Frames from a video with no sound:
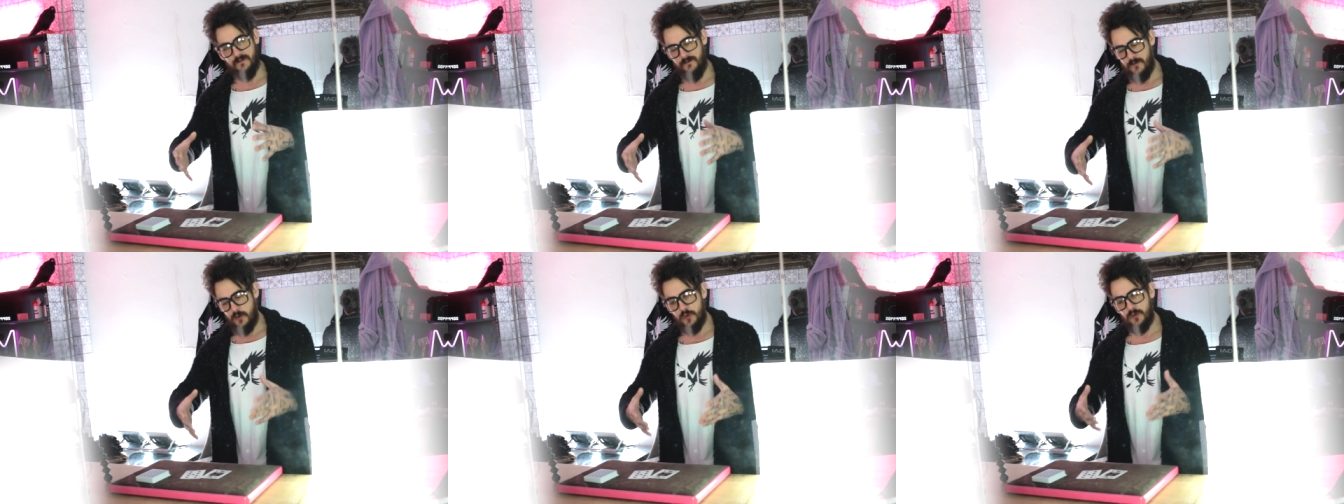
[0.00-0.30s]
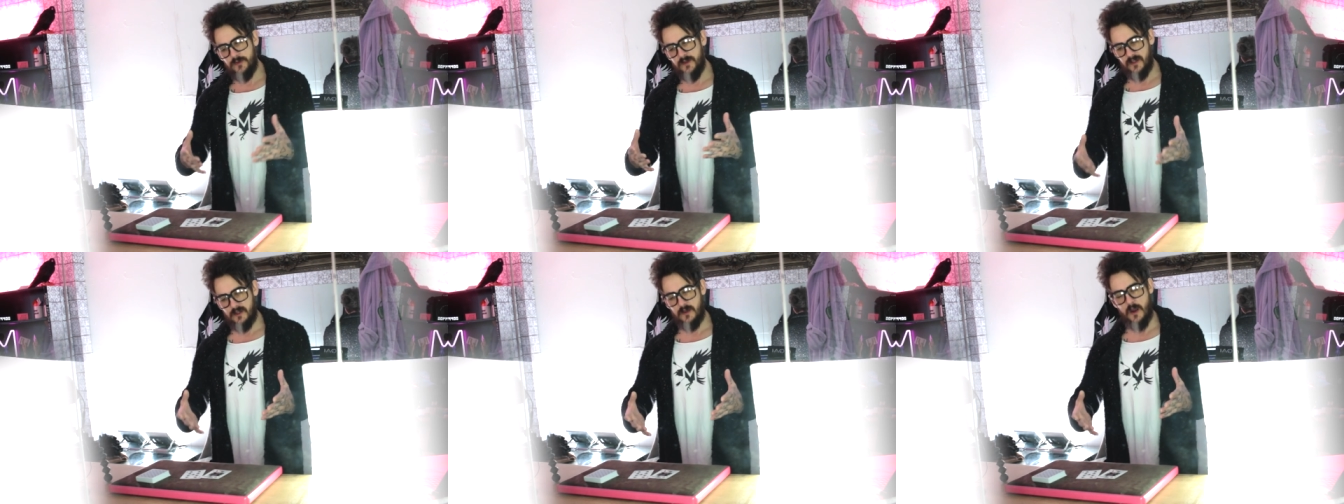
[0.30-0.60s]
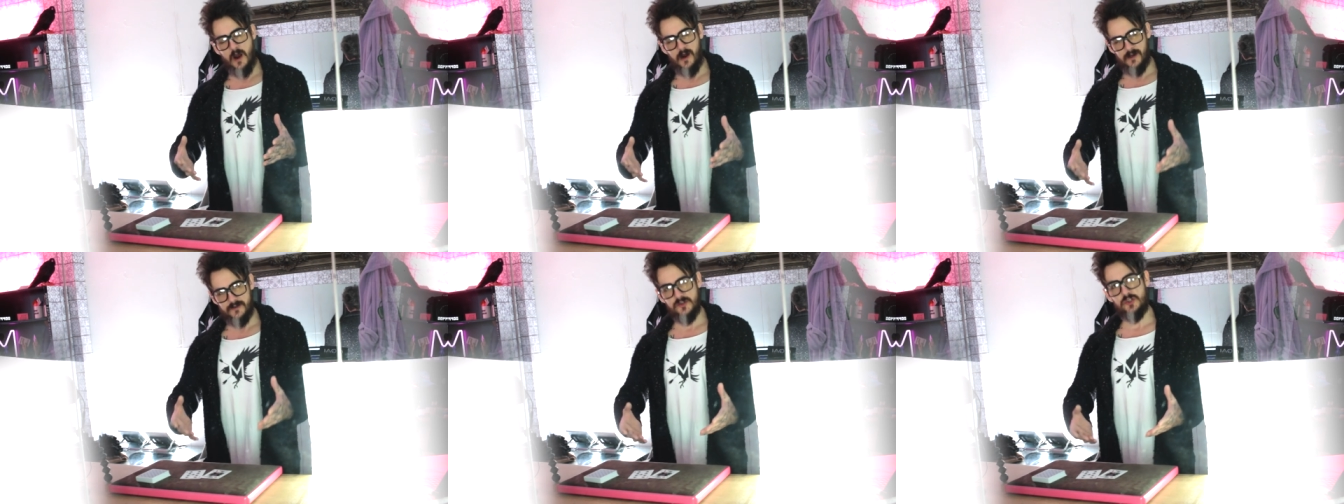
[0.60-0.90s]
If you think
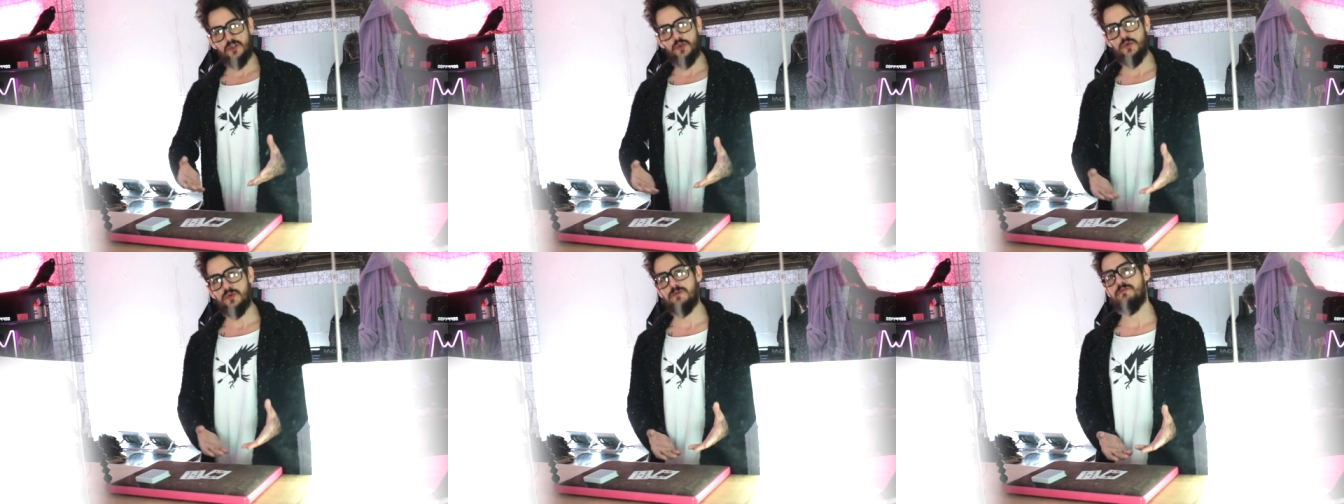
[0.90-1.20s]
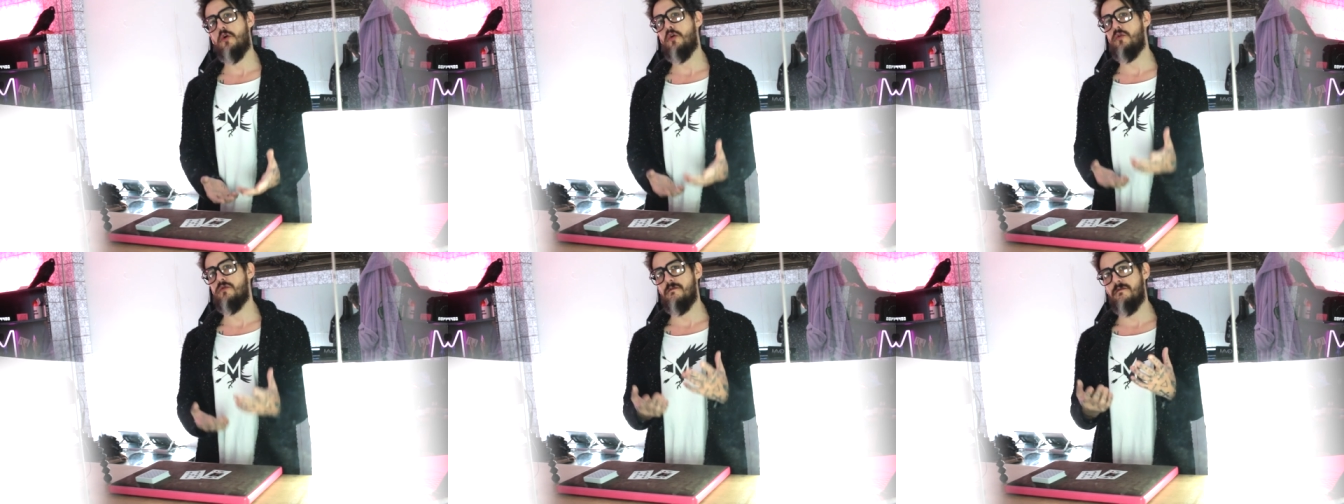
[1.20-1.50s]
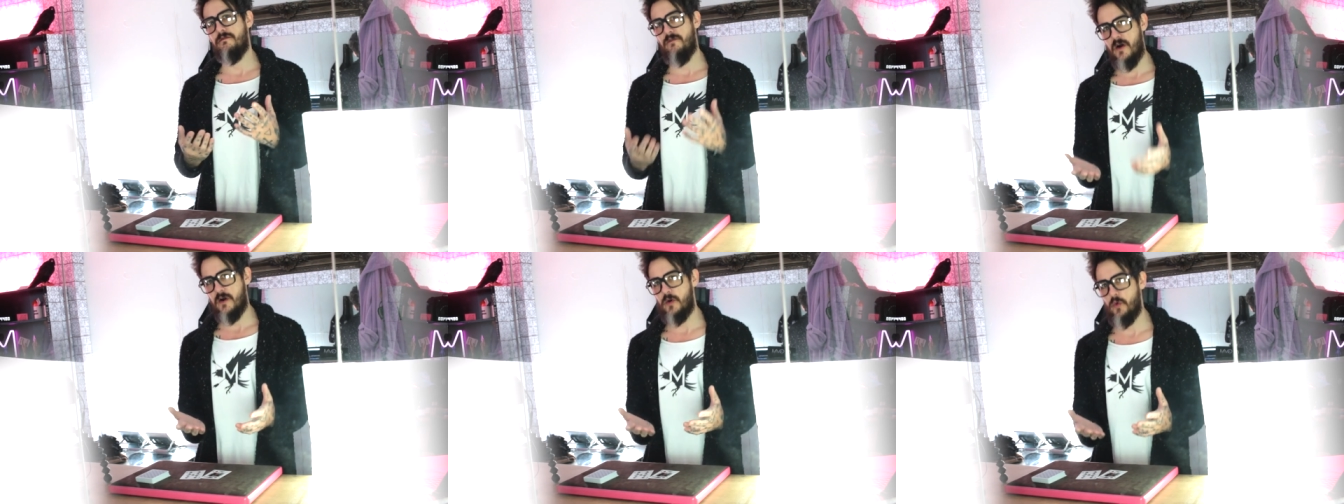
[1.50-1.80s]
your hands are too small, you
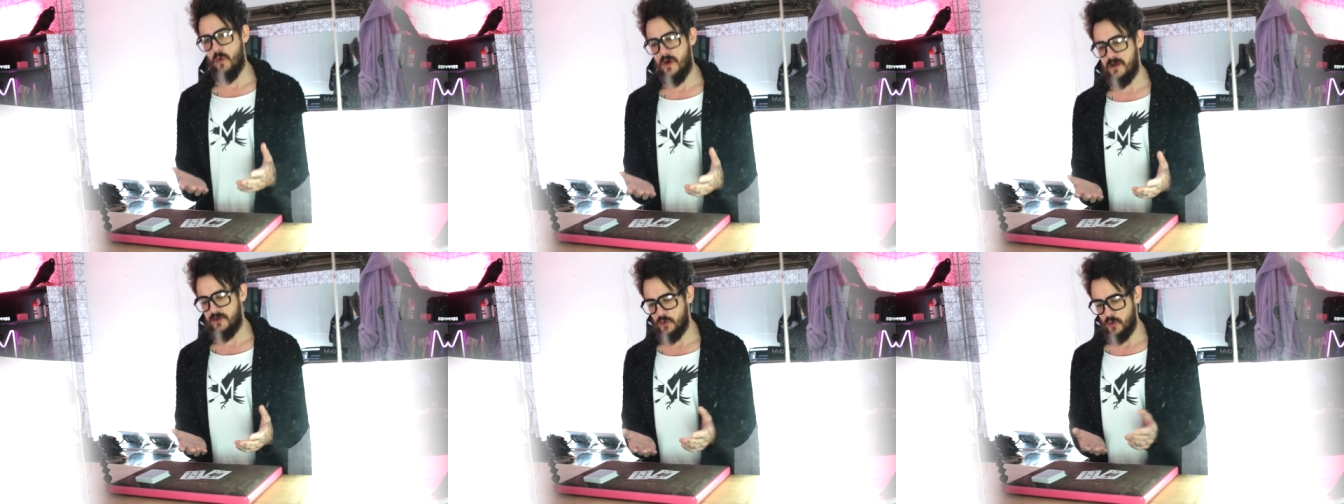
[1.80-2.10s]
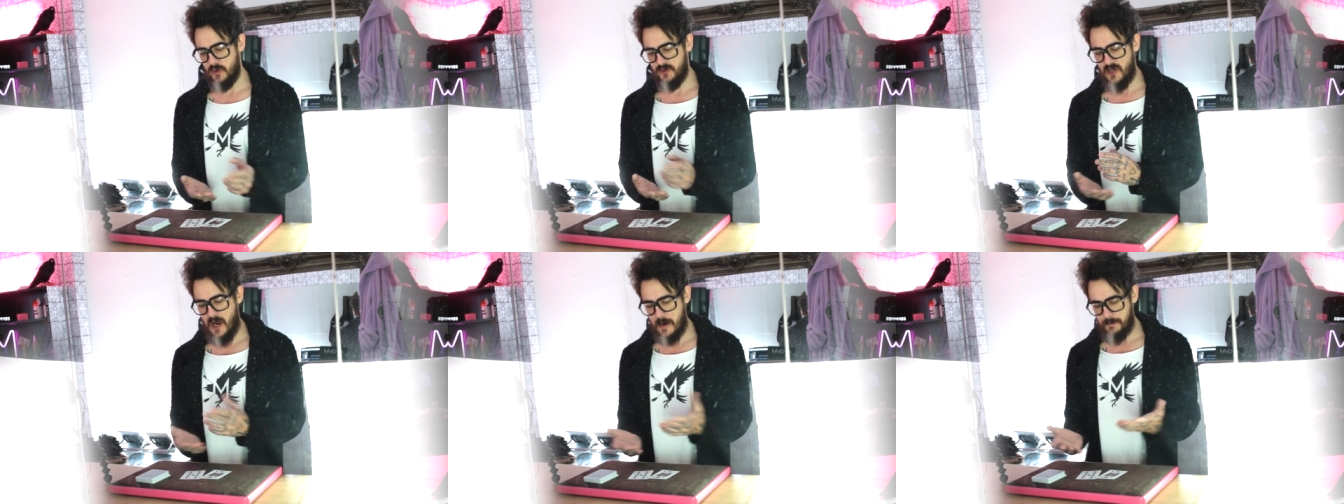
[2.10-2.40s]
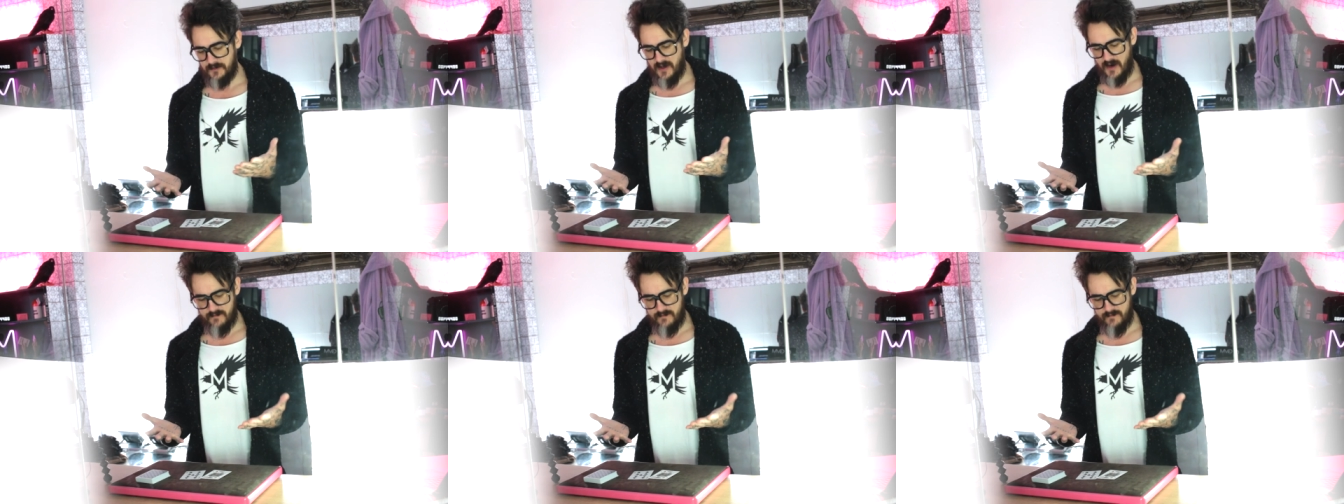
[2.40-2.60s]
find a way to adapt.